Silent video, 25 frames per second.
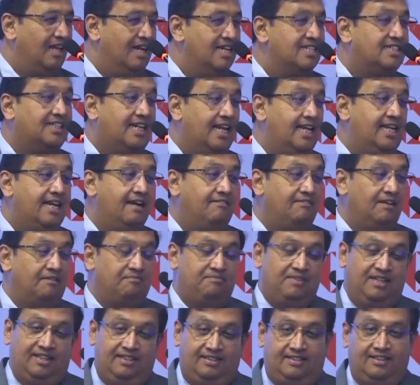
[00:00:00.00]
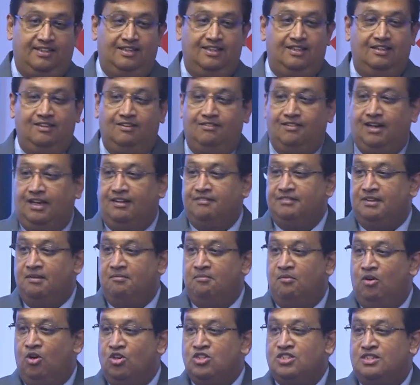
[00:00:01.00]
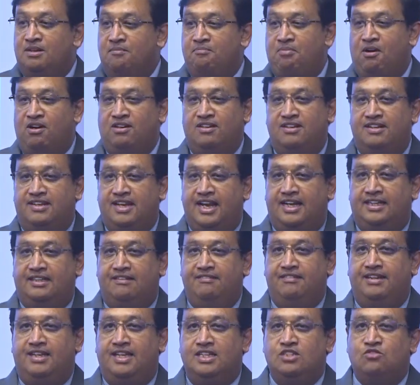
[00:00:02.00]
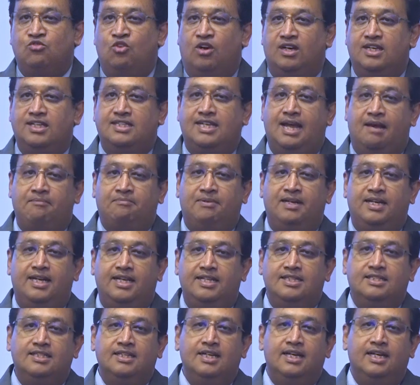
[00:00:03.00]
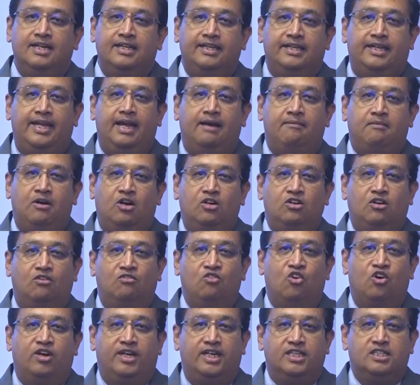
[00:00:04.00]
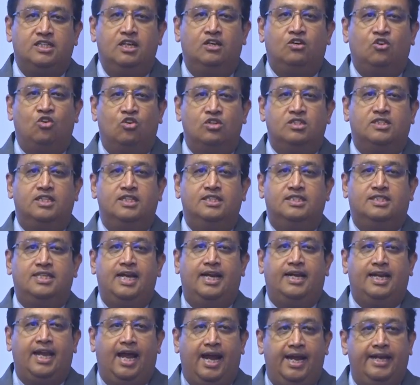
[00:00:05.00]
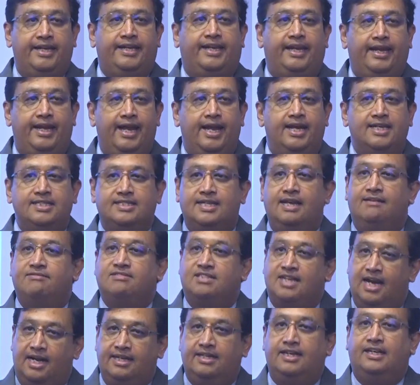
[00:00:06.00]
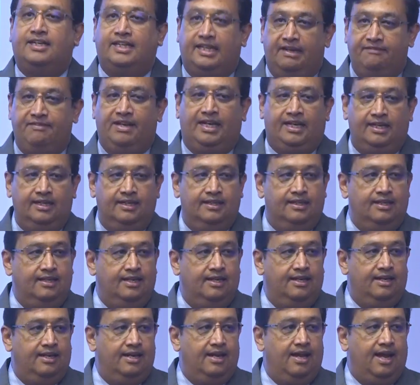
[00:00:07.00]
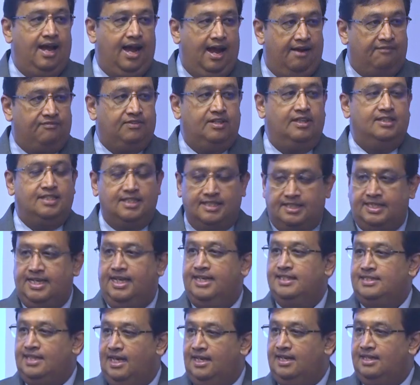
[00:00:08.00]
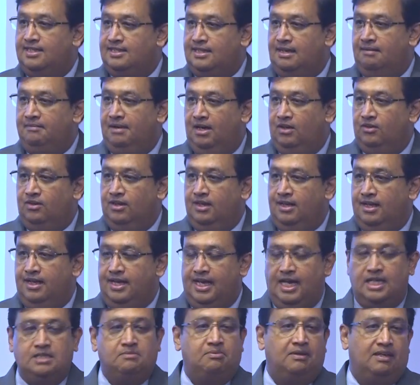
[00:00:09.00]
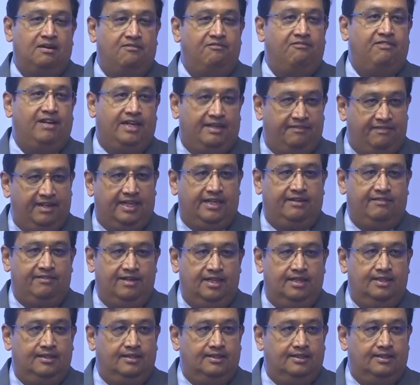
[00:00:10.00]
Skill development. One of the most important activities, what has happened is the amount of vocational courses that ITIs have started giving after the CSR has come out has become very, very well.